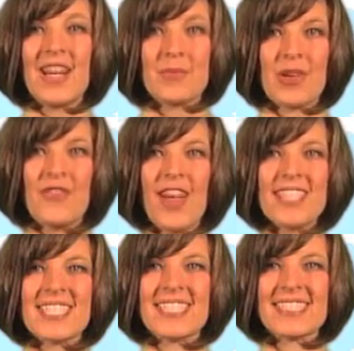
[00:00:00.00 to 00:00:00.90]

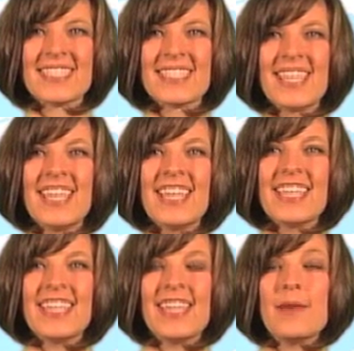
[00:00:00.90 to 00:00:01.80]
Professions.
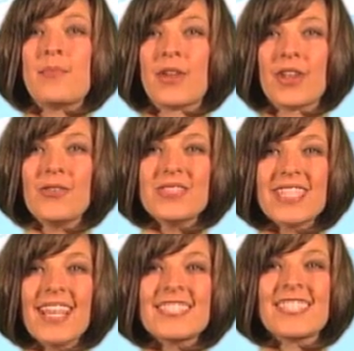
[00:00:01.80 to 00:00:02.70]
Y
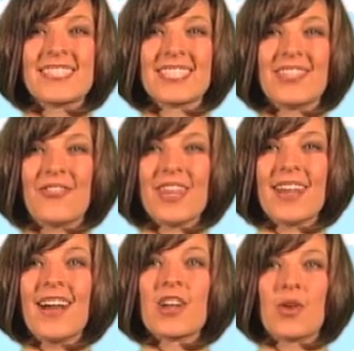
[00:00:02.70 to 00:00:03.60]
preguntas
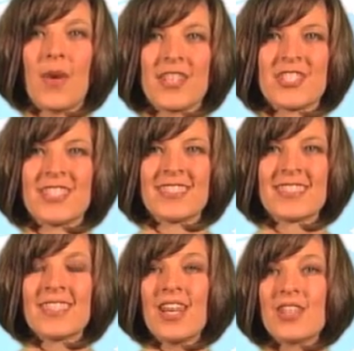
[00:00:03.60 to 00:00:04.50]
significa
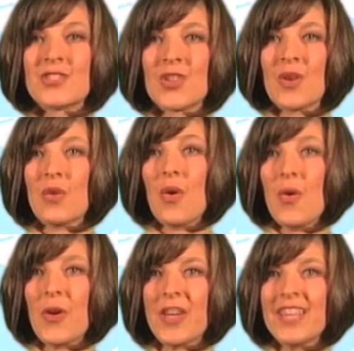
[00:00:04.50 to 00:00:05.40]
questions. So
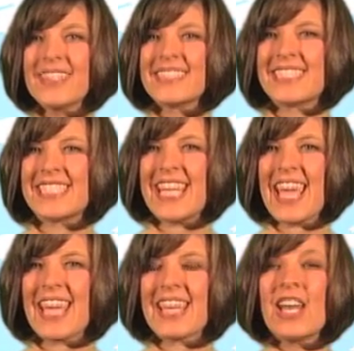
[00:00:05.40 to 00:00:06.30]
hoy,
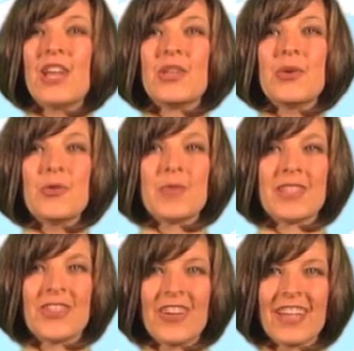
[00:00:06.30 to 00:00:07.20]
today, you will be
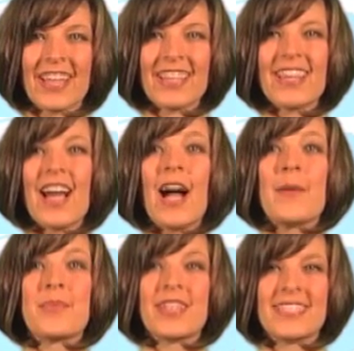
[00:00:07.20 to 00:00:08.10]
learning,
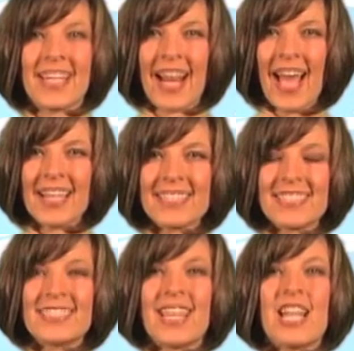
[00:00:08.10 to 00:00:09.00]

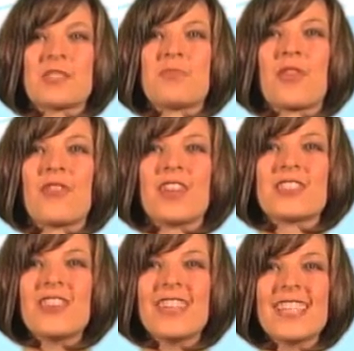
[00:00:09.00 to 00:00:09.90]
aprenderás de las
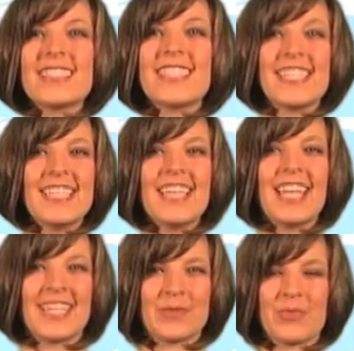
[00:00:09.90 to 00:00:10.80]
profesiones y
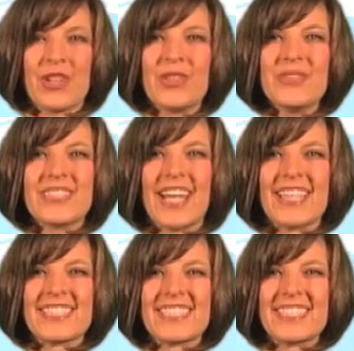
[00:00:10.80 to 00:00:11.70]
las
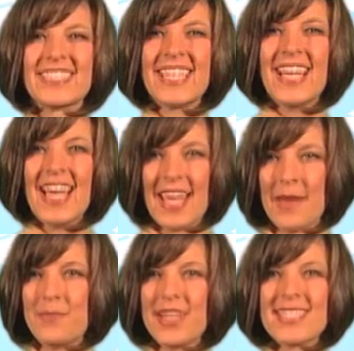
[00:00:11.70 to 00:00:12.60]
preguntas.
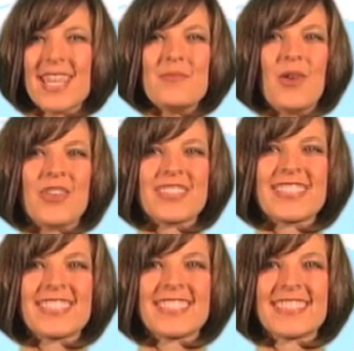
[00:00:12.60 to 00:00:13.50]
Empecemos!